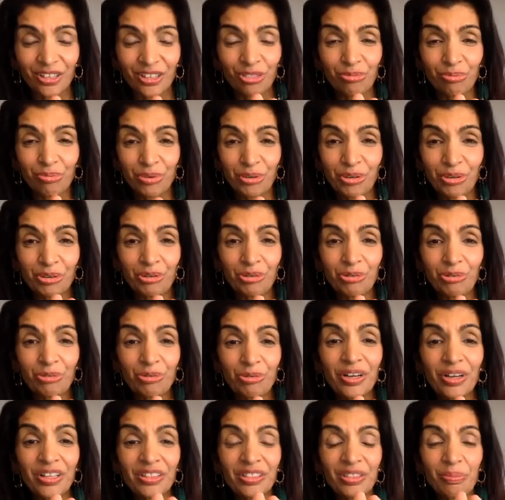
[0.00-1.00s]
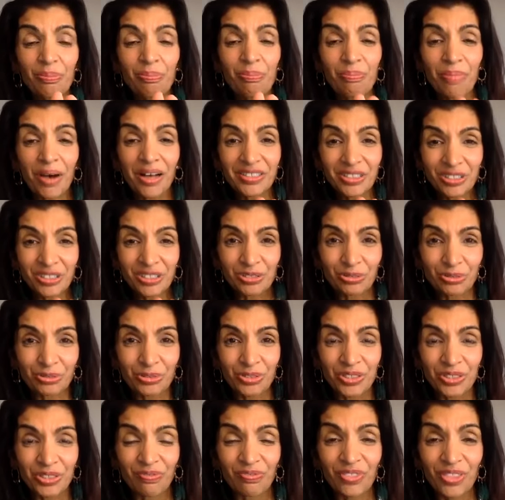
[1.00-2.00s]
through the
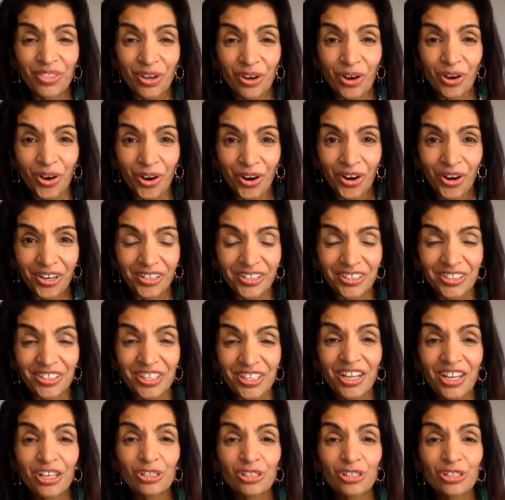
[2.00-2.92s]
muscles of the heart